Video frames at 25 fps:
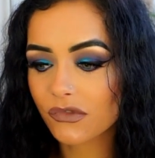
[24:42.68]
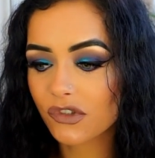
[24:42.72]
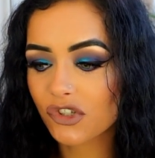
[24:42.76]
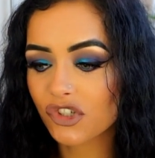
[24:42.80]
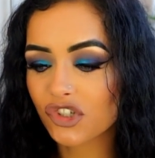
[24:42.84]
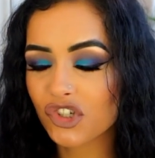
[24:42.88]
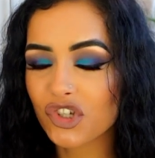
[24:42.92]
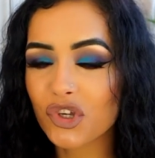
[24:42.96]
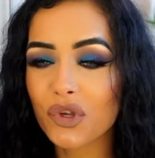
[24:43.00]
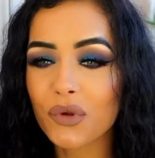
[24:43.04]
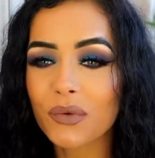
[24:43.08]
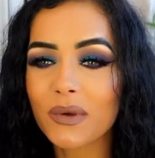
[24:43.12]

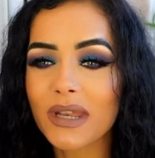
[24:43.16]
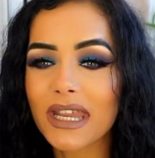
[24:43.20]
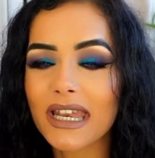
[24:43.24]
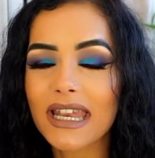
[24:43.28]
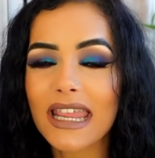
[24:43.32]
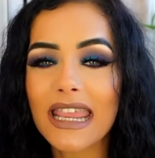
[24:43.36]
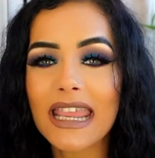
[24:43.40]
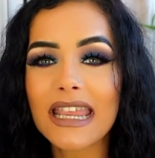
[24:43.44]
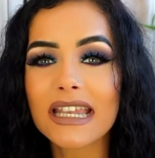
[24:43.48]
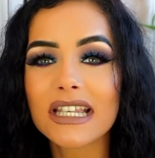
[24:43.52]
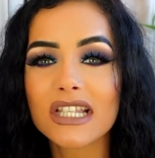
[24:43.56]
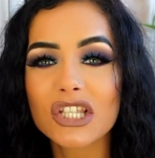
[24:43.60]

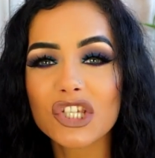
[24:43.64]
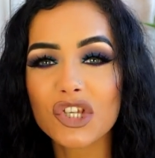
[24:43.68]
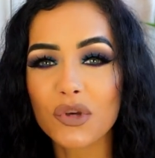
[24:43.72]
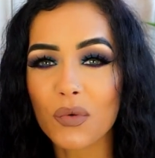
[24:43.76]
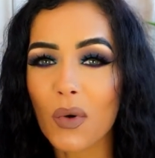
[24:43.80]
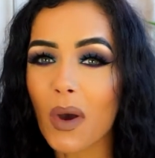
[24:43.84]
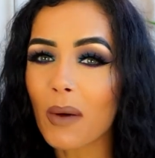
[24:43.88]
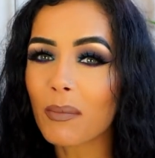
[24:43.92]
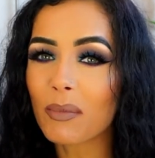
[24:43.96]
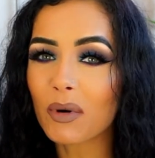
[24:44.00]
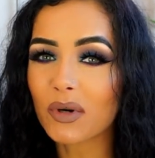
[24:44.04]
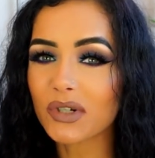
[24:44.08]
tuning
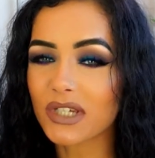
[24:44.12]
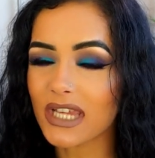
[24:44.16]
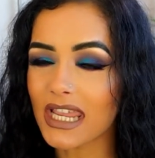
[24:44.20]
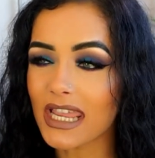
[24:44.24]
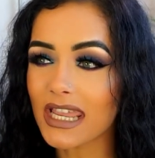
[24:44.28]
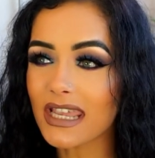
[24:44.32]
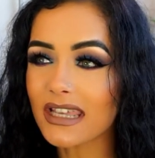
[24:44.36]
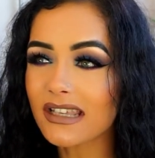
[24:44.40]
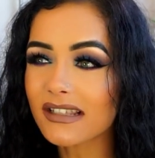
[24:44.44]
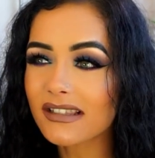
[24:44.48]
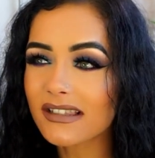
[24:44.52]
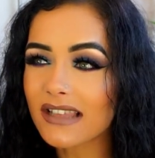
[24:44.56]
into our
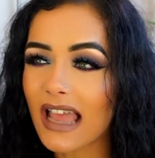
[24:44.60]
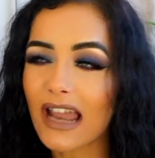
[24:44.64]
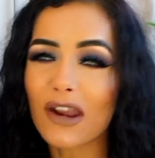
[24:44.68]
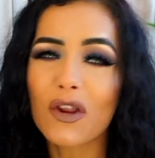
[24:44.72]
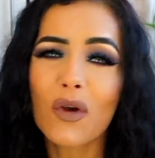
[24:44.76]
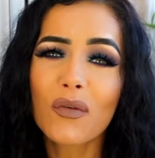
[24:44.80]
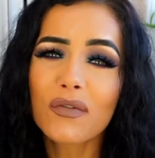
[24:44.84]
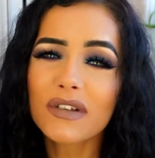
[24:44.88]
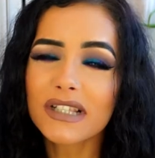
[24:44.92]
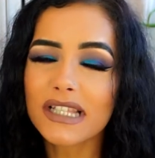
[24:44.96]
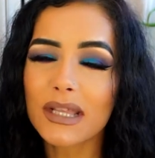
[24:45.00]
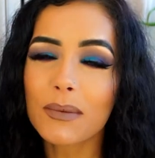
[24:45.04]
bodies. And
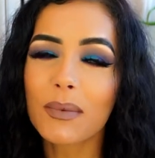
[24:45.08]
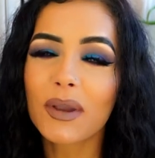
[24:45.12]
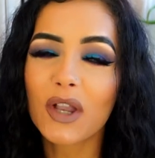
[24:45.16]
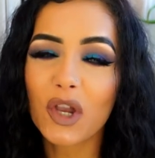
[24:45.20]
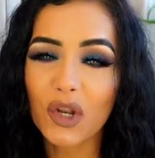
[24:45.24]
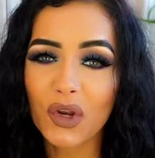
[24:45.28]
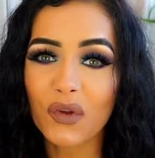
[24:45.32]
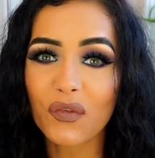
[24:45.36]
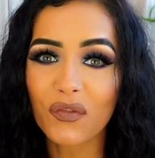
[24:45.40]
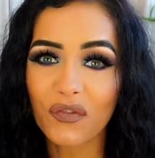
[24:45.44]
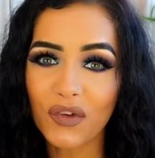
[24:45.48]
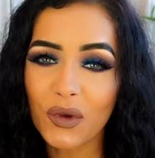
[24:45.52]
obviously, we're
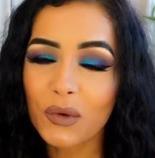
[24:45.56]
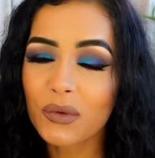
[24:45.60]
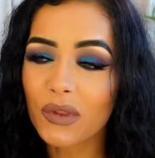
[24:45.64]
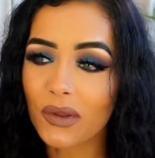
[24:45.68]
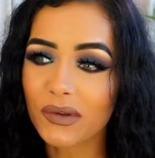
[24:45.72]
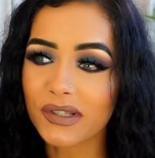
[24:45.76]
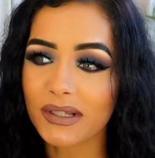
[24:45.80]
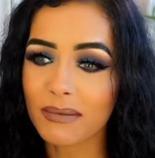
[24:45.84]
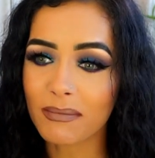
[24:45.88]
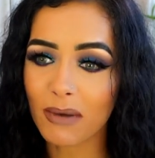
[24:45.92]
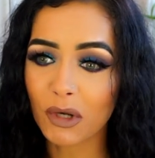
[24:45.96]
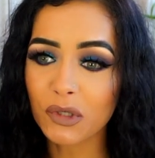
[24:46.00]
going to feel
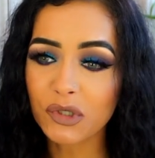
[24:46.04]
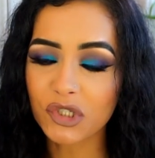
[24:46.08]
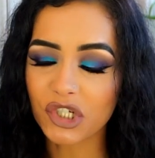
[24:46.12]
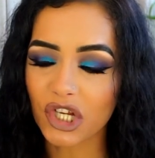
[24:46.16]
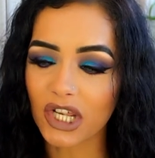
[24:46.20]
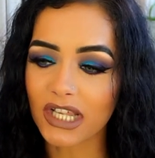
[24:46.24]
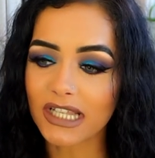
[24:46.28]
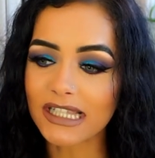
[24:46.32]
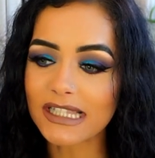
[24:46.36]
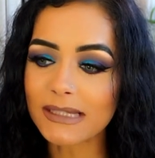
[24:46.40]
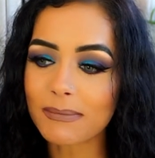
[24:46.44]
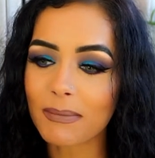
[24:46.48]
those
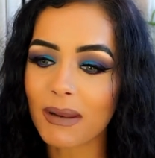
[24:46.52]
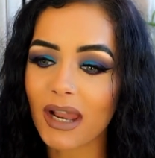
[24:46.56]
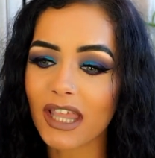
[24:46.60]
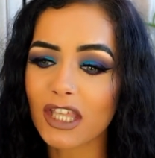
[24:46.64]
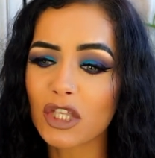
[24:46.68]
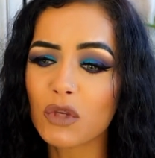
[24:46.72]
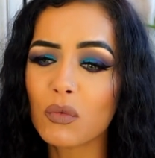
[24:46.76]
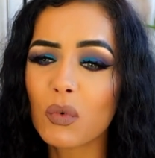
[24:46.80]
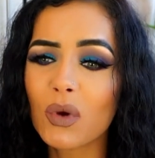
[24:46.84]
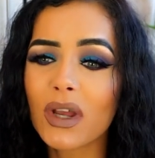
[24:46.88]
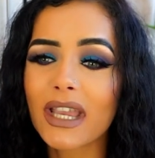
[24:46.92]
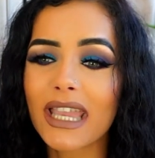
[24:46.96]
emotions, but
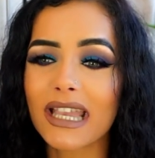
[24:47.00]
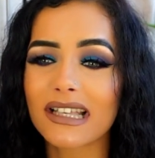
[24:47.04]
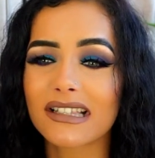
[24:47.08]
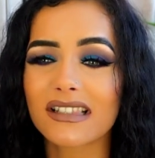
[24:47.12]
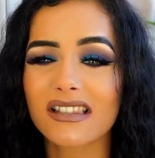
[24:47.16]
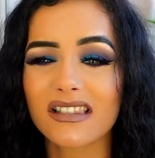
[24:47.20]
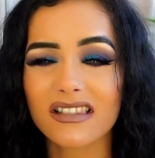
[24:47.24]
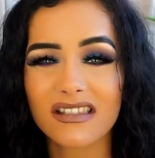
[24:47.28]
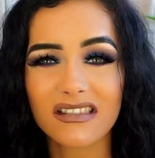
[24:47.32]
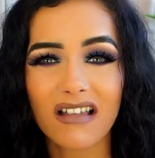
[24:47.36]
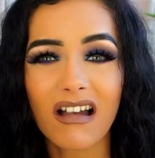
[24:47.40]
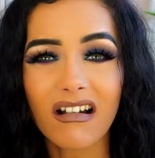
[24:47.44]
like you wouldn't get
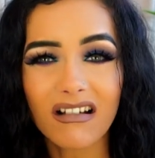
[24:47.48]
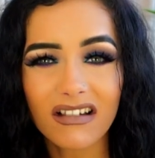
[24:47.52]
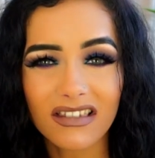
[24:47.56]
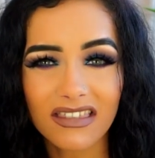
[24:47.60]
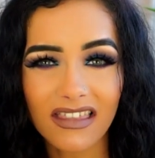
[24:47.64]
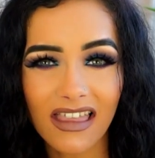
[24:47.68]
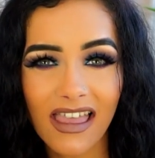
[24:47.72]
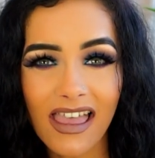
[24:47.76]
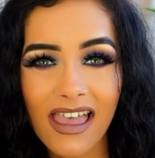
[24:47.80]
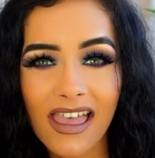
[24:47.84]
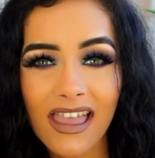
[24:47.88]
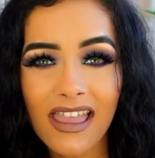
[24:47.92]
stuck
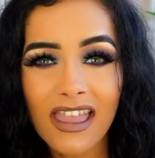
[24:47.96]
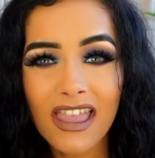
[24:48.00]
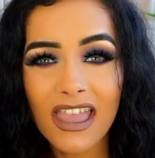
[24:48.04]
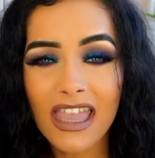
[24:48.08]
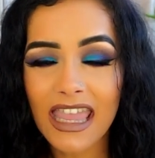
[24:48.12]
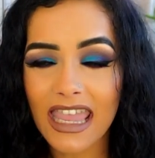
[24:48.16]
there.